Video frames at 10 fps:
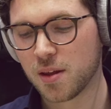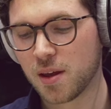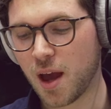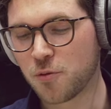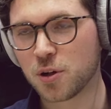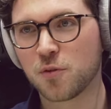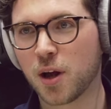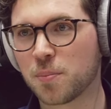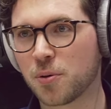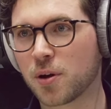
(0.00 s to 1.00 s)
every
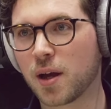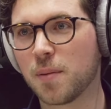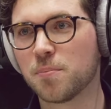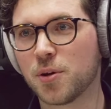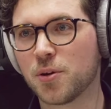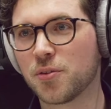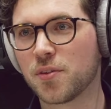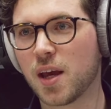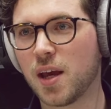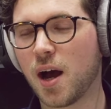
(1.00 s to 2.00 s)
developer can build
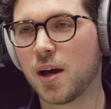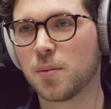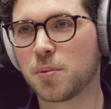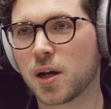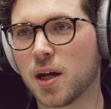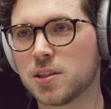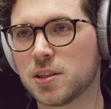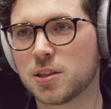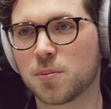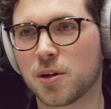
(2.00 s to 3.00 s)
AI
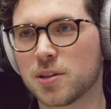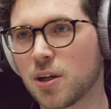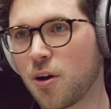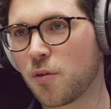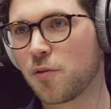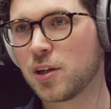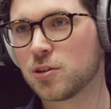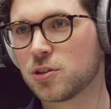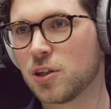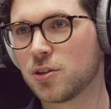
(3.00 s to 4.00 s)
applications because a lot of things
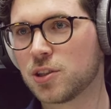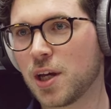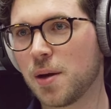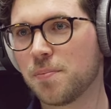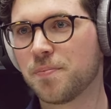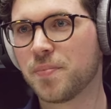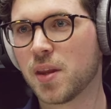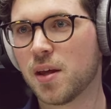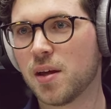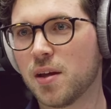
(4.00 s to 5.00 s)
are still the same.
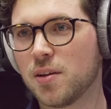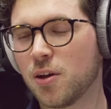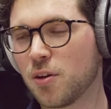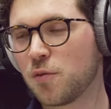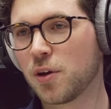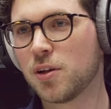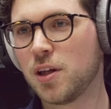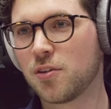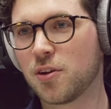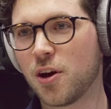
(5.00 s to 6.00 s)
The only thing you
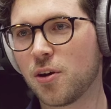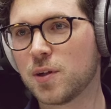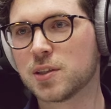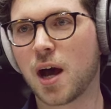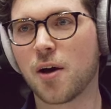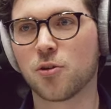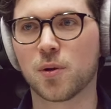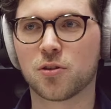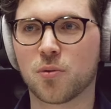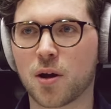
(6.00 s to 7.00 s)
need to know is how to
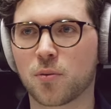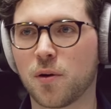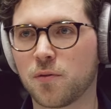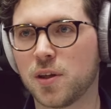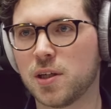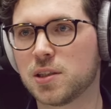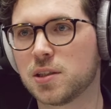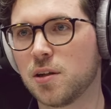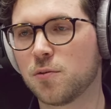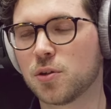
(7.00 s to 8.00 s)
interact with these
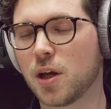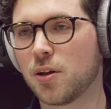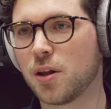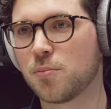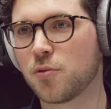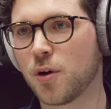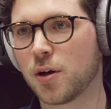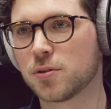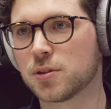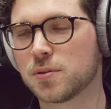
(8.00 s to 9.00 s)
different LLM providers.